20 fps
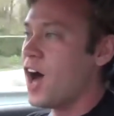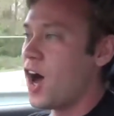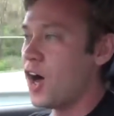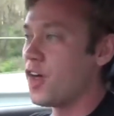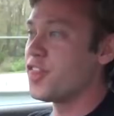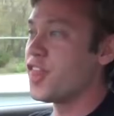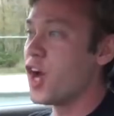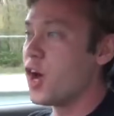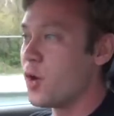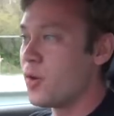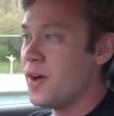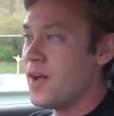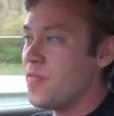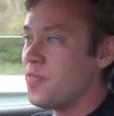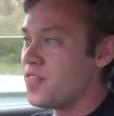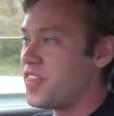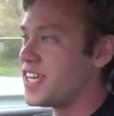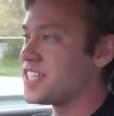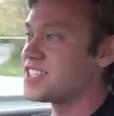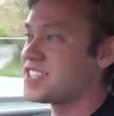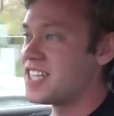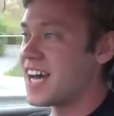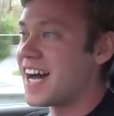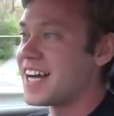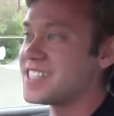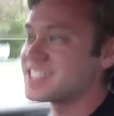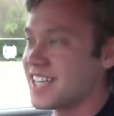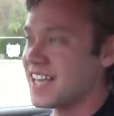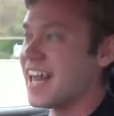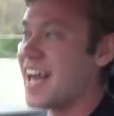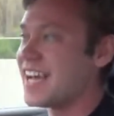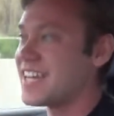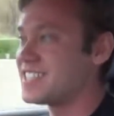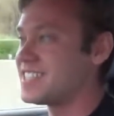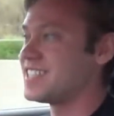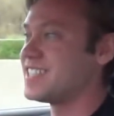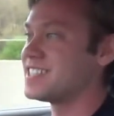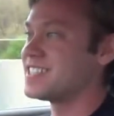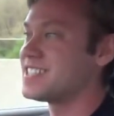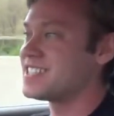although this does like
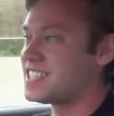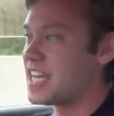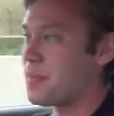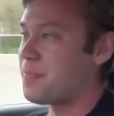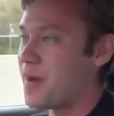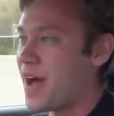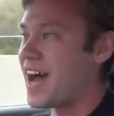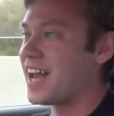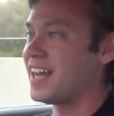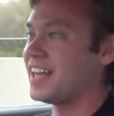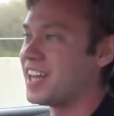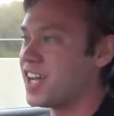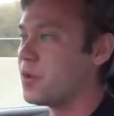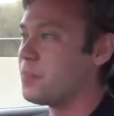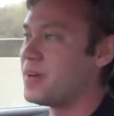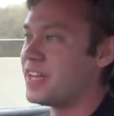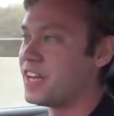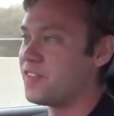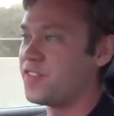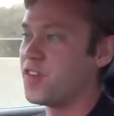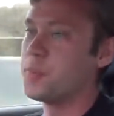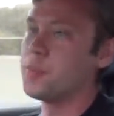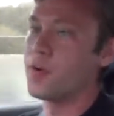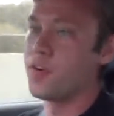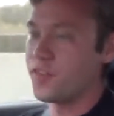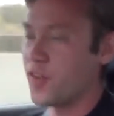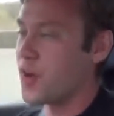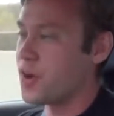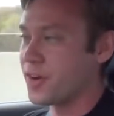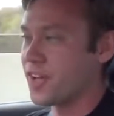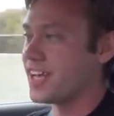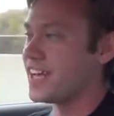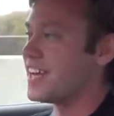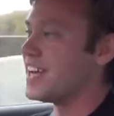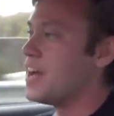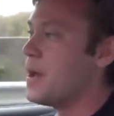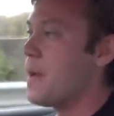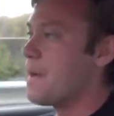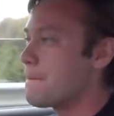to step out a little bit if you provoke it.